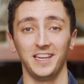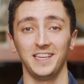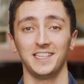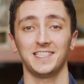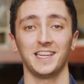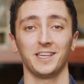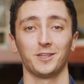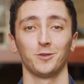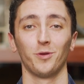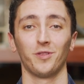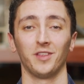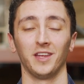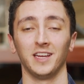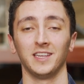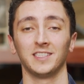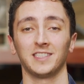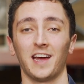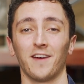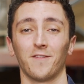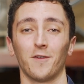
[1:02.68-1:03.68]
These little
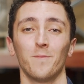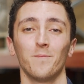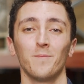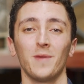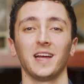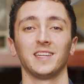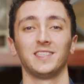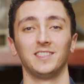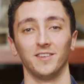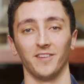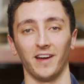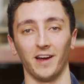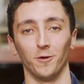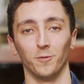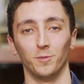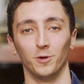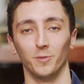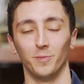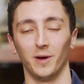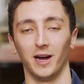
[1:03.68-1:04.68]
things have a massive
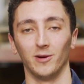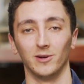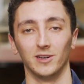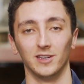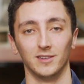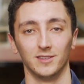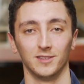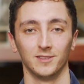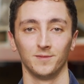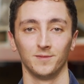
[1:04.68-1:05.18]
output power.